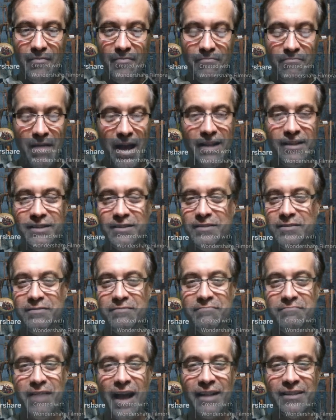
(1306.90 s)
that's
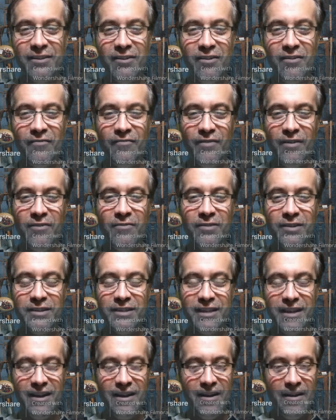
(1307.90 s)
all,
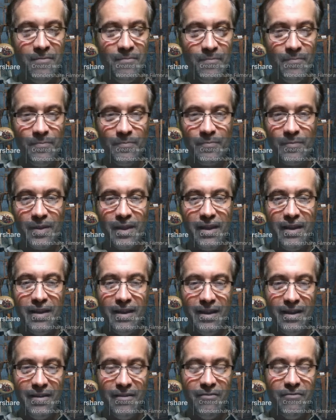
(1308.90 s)
folks.
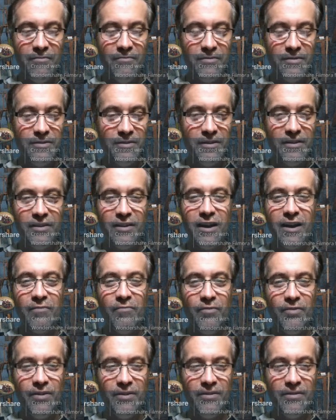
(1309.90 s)
Good luck
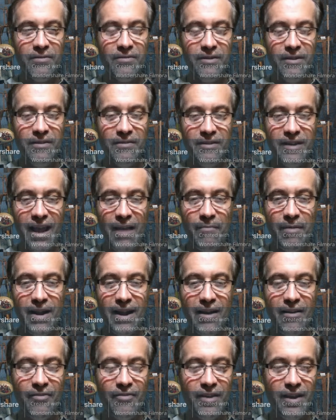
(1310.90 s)
with your gaming
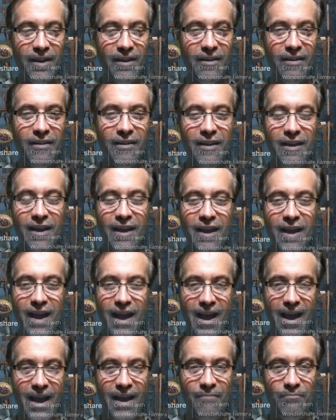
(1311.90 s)
out there,
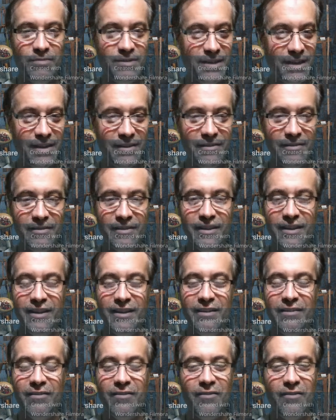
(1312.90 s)
and
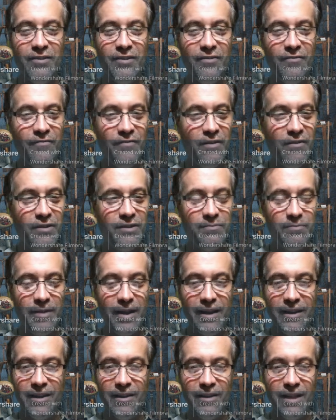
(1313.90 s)
particularly all you folks
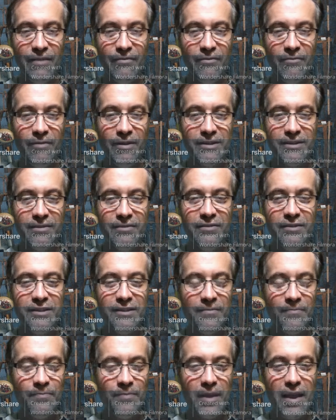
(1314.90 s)
playing low-level
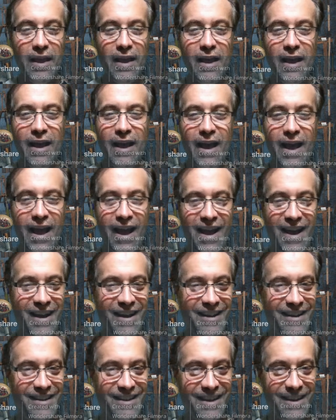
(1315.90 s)
wizards.
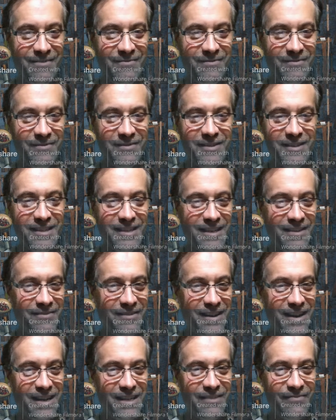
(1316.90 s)
And I will see you in
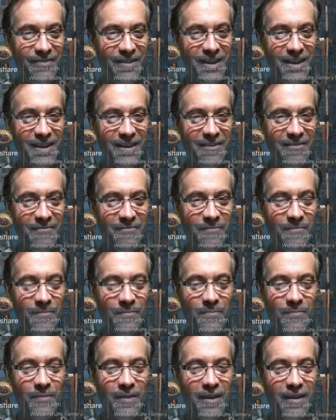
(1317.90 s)
the next video.
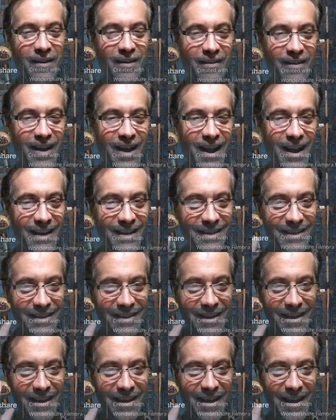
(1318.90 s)
All right.
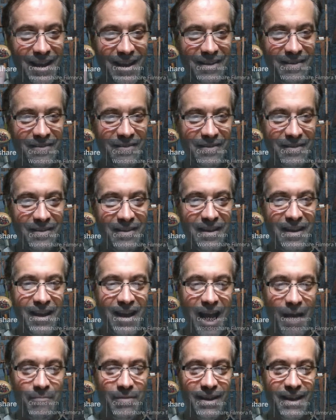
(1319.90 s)

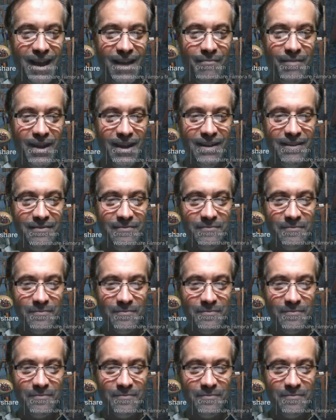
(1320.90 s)
Happy gaming.